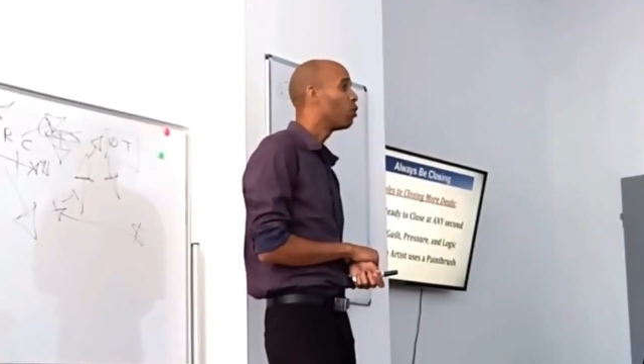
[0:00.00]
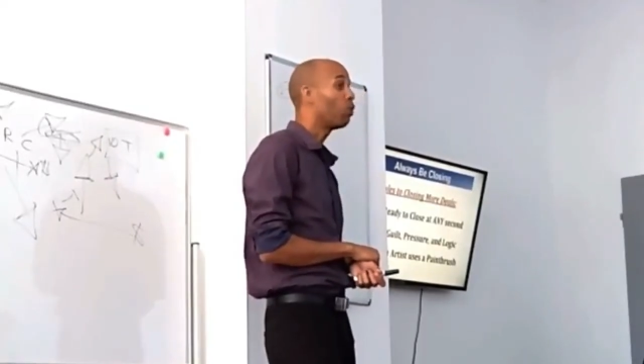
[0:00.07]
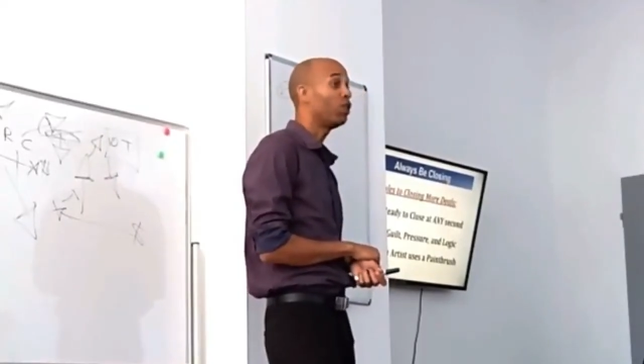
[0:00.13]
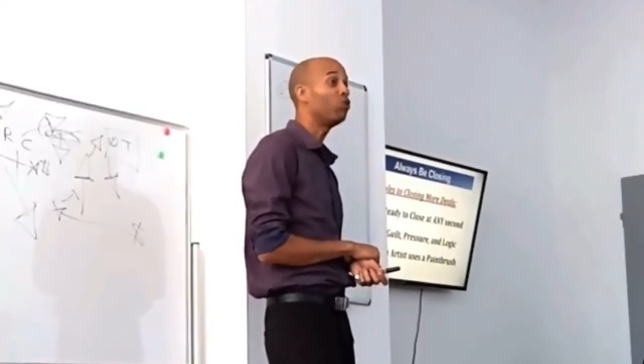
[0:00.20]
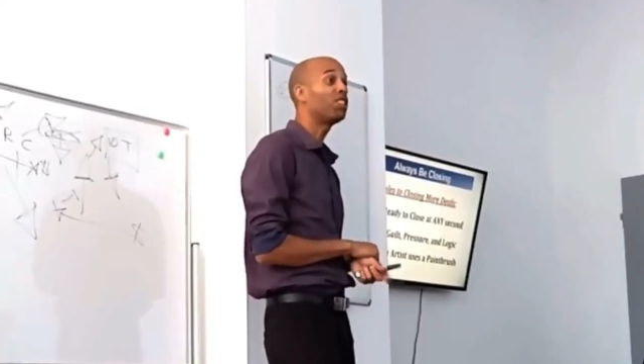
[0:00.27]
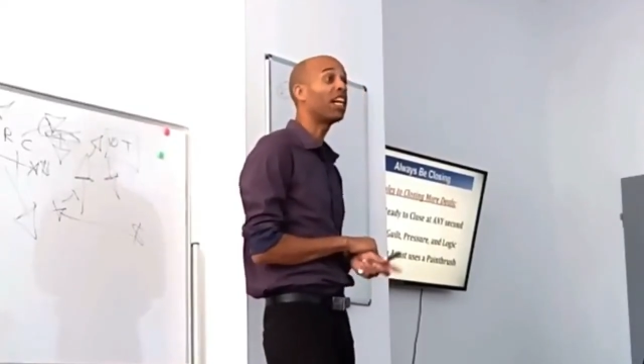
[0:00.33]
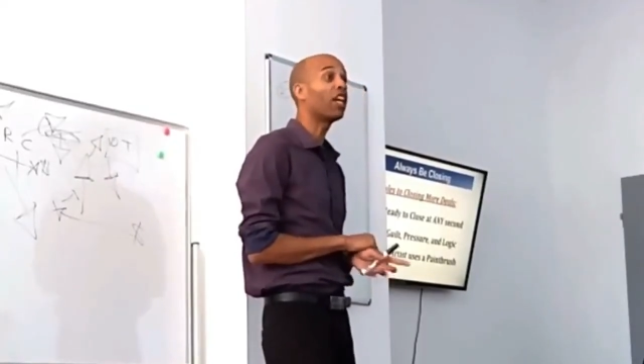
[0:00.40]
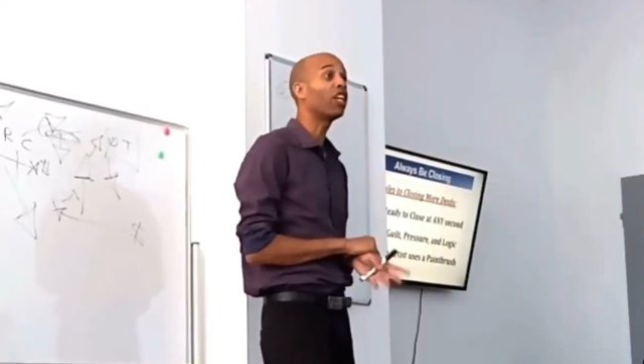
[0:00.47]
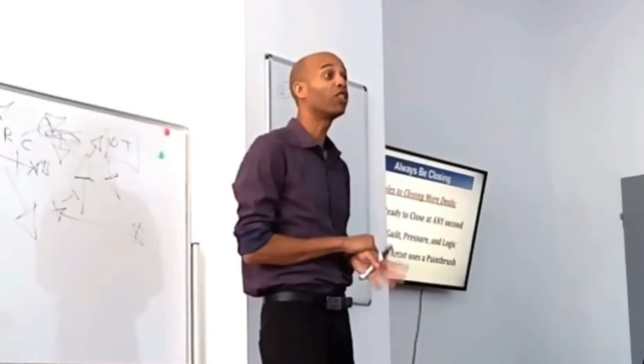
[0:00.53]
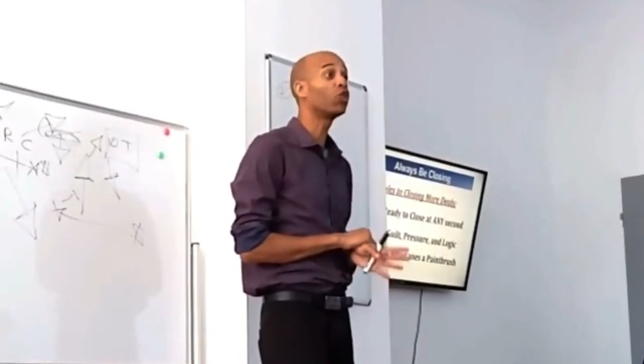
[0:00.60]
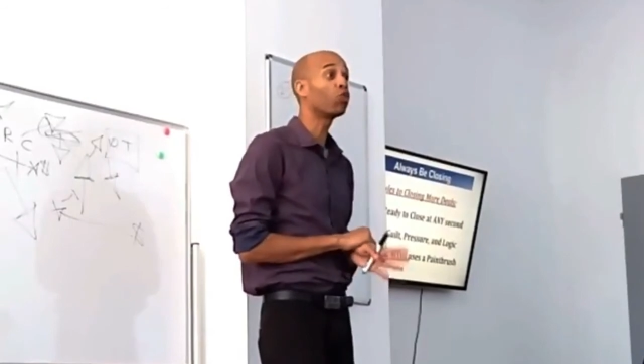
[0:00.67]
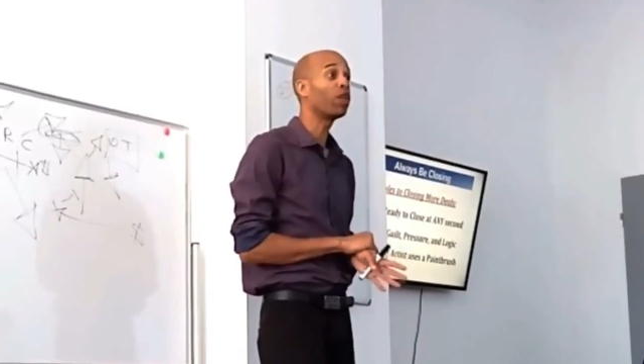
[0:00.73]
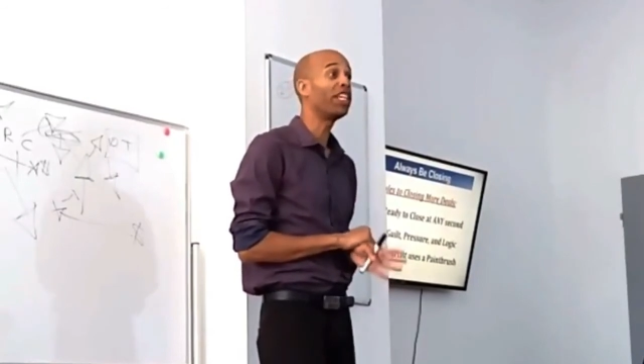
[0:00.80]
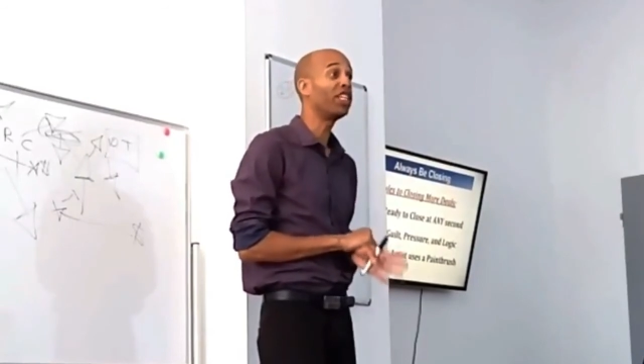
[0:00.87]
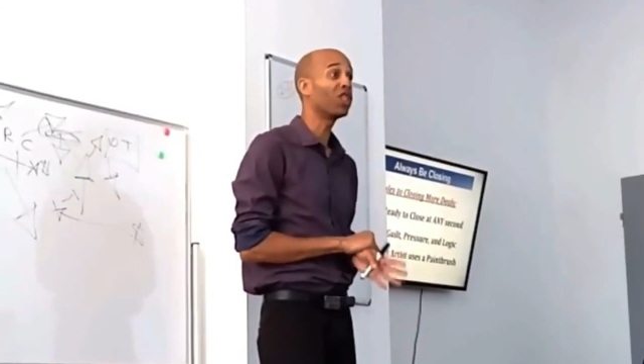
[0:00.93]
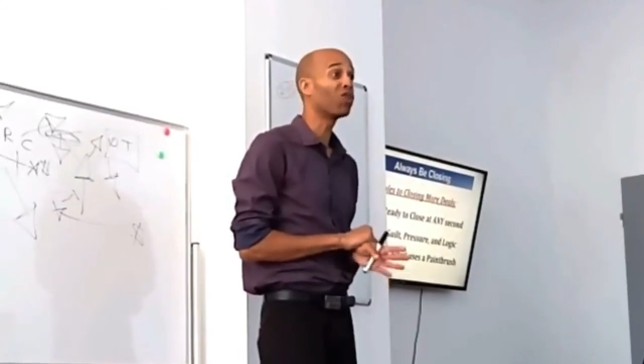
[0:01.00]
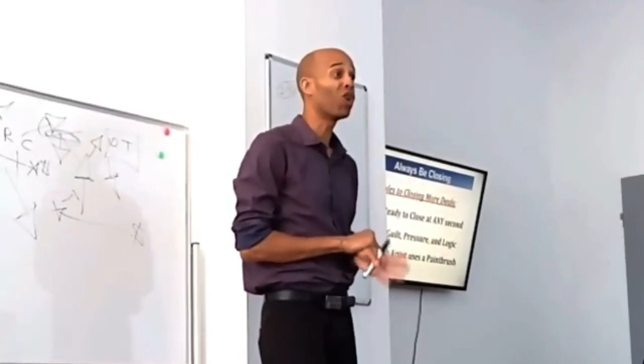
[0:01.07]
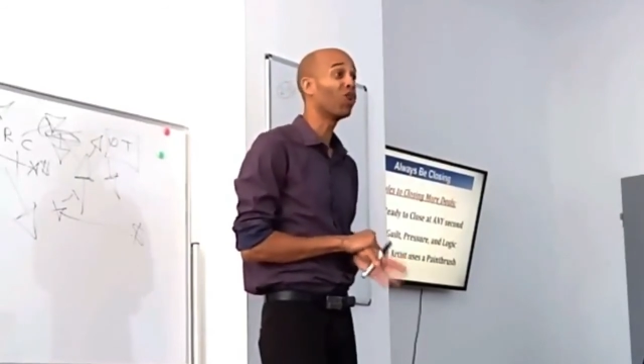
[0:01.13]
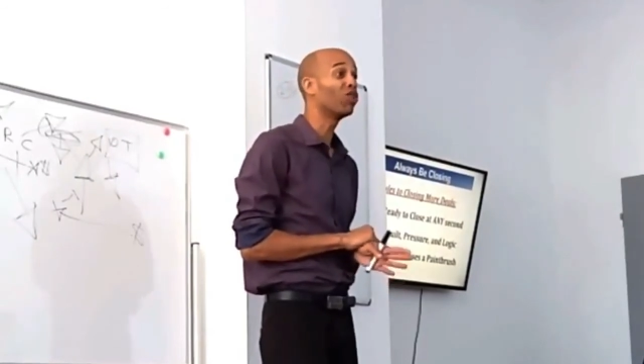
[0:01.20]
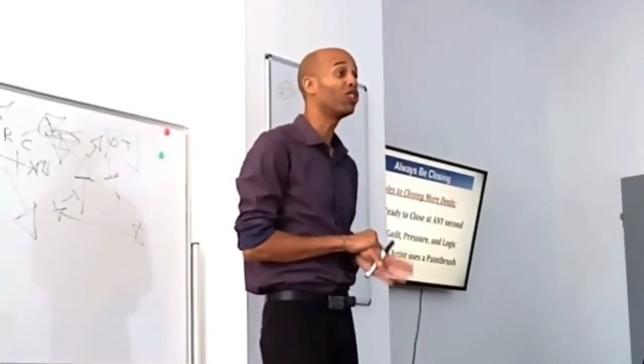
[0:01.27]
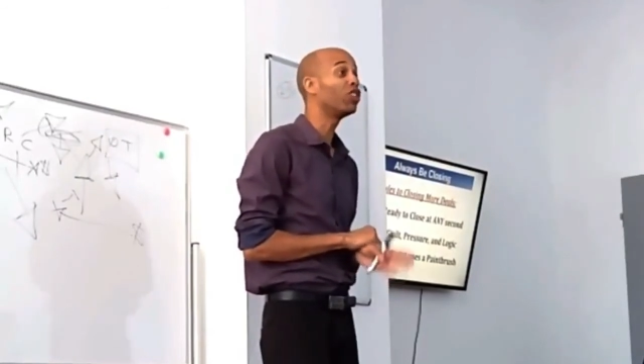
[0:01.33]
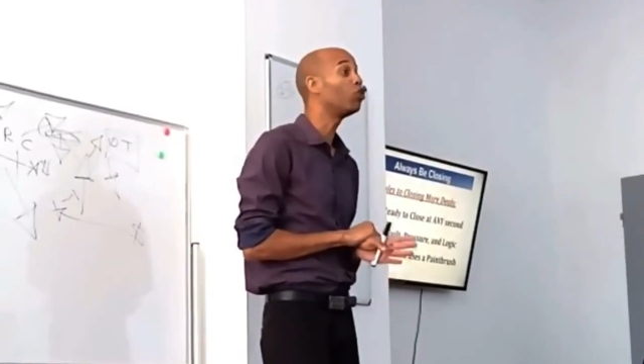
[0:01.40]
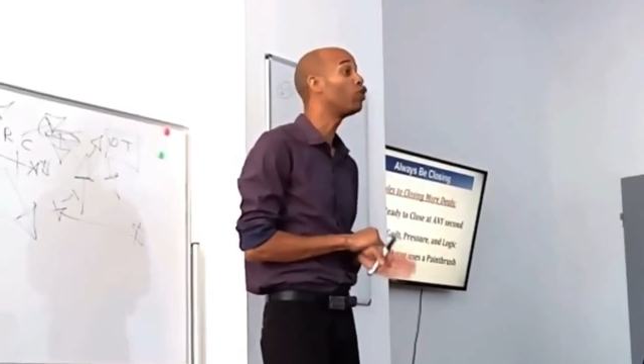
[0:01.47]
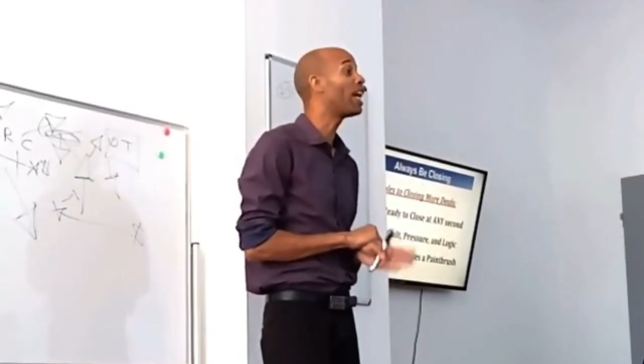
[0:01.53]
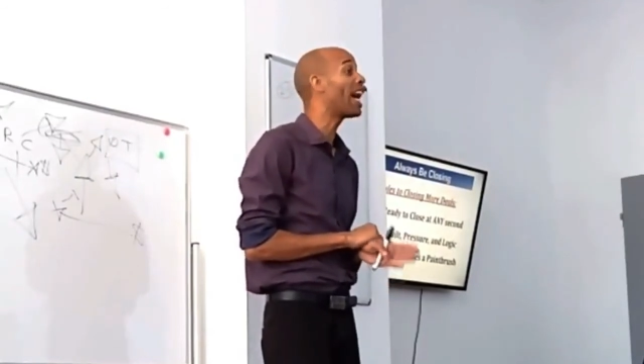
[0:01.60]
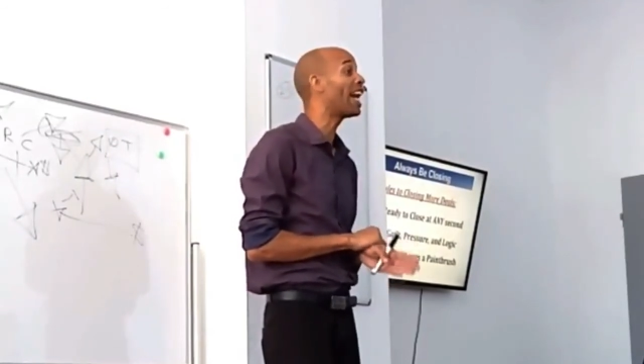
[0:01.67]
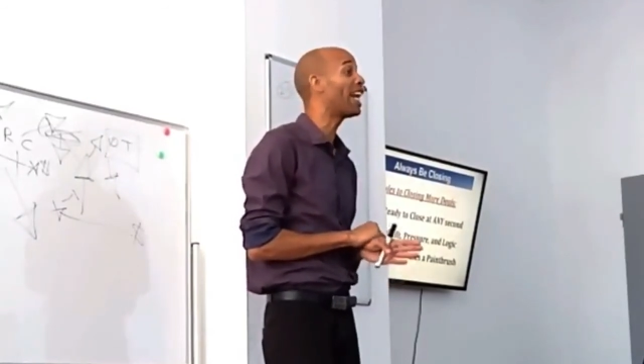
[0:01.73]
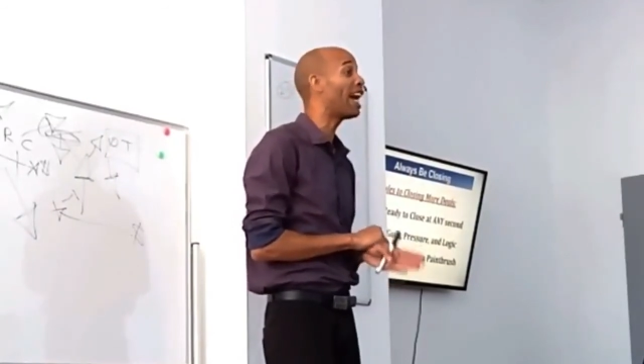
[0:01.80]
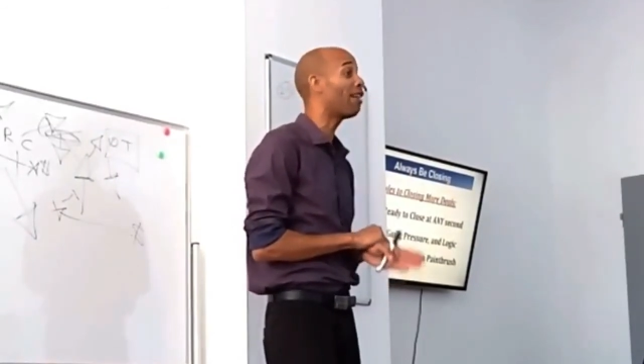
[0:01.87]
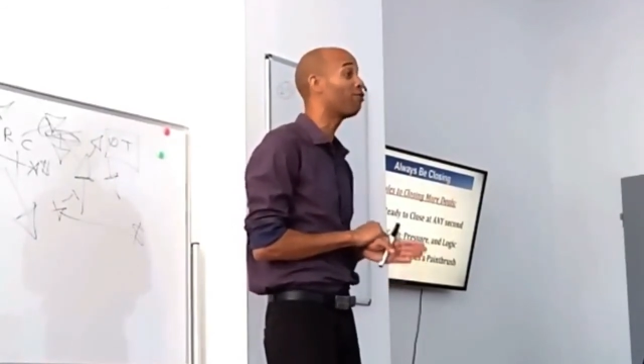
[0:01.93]
When you tell a three-year-old you
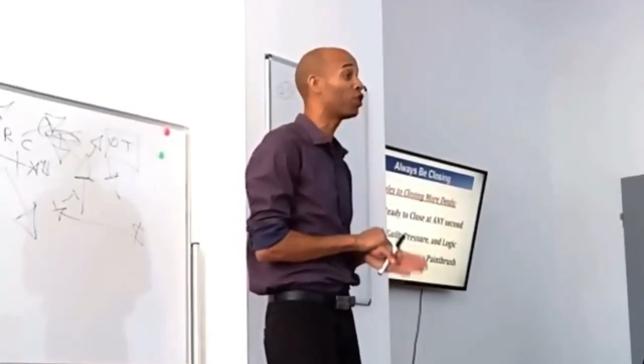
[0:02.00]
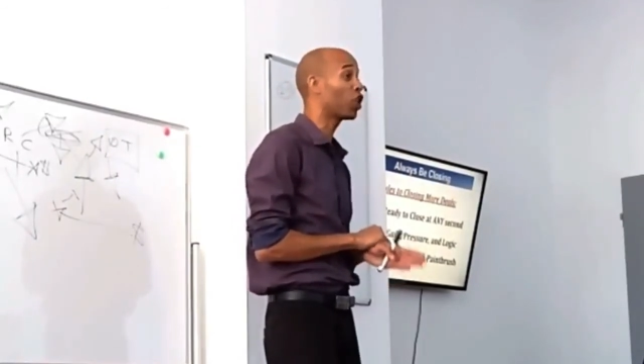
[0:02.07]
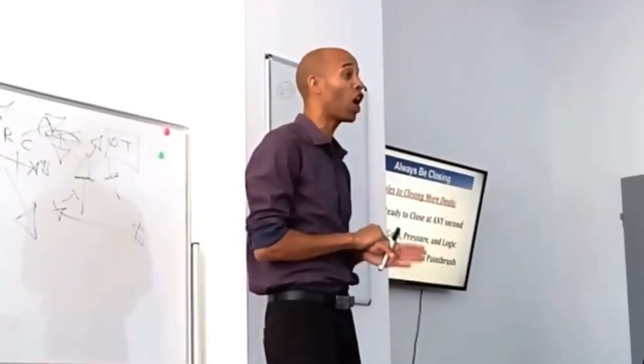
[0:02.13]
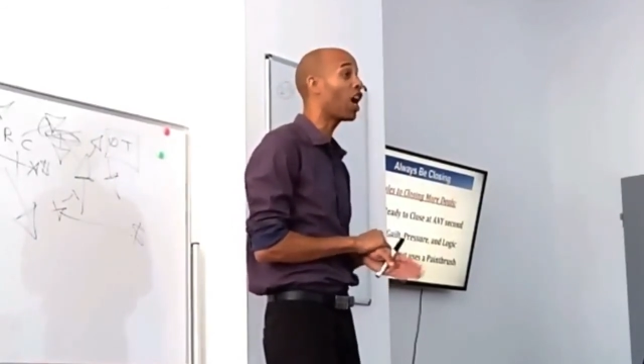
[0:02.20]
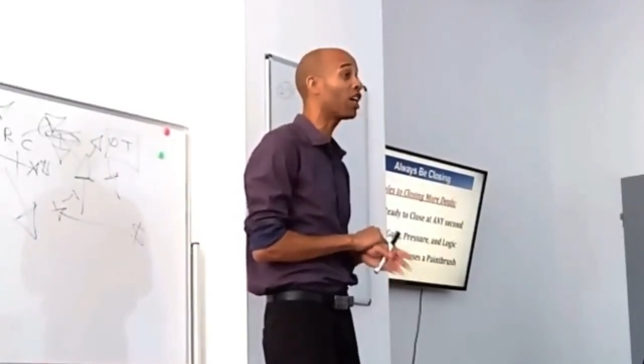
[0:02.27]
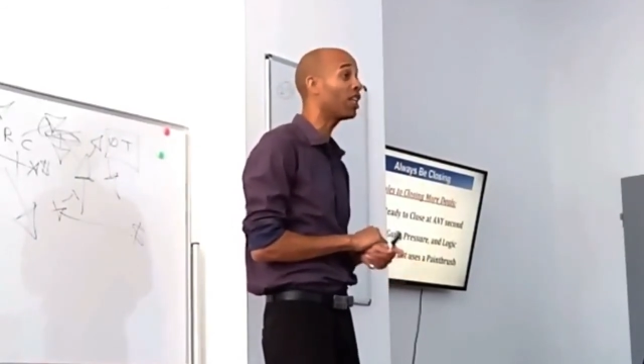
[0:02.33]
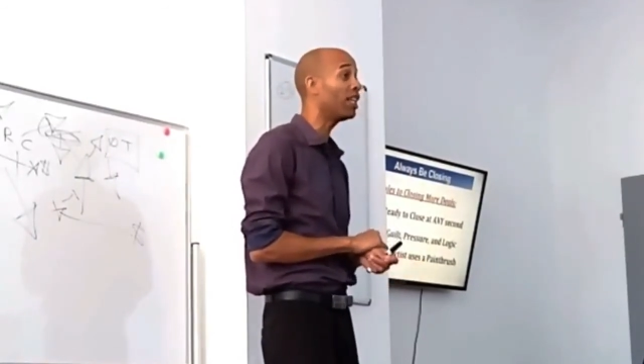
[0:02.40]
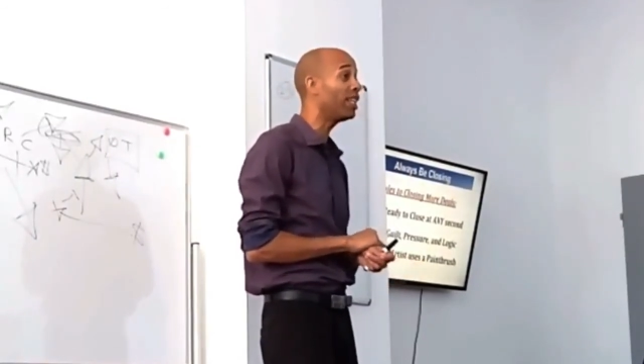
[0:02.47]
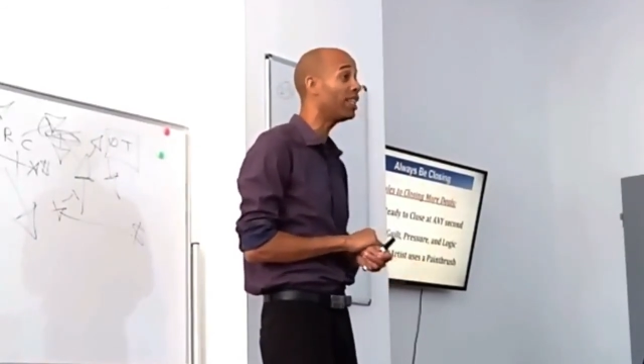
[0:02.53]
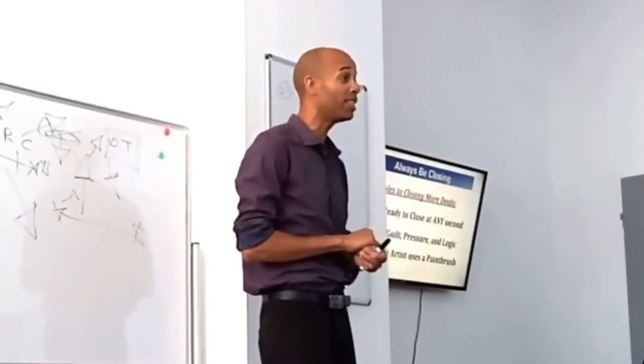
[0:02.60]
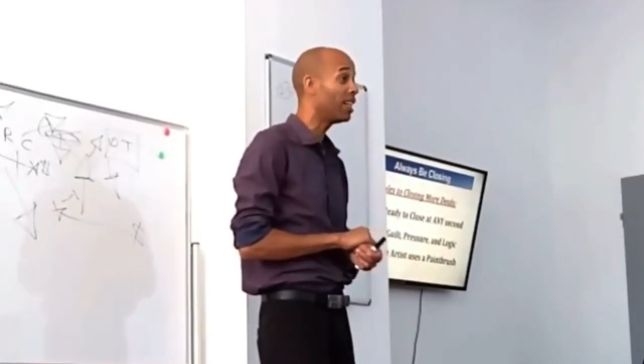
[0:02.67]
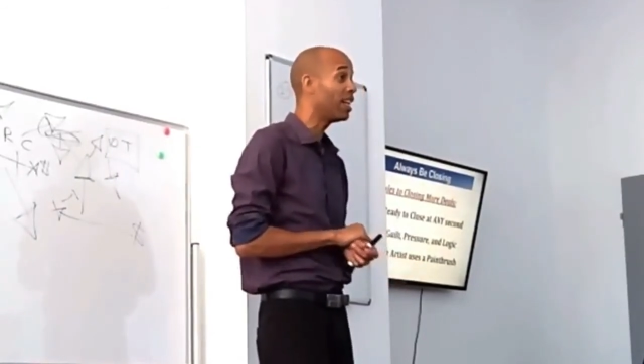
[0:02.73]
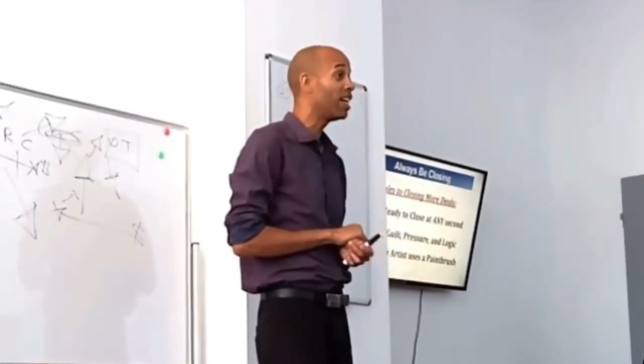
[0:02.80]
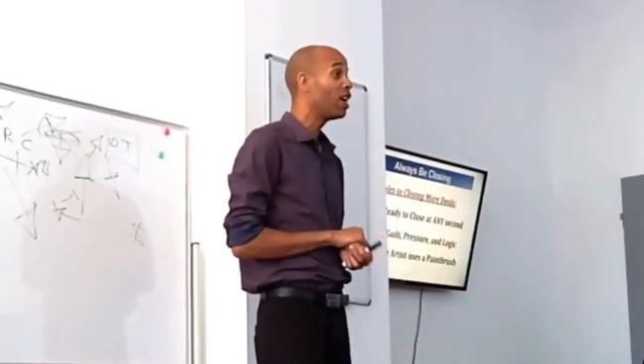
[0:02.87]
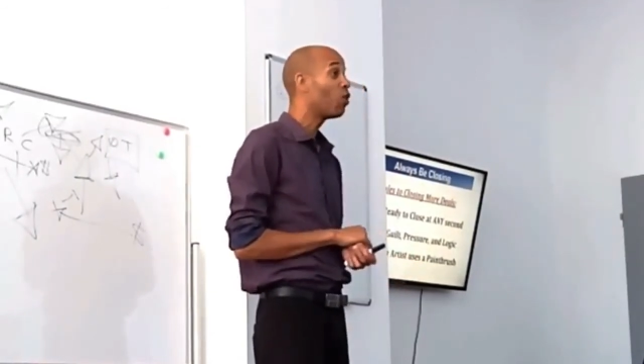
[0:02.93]
can't have chocolate,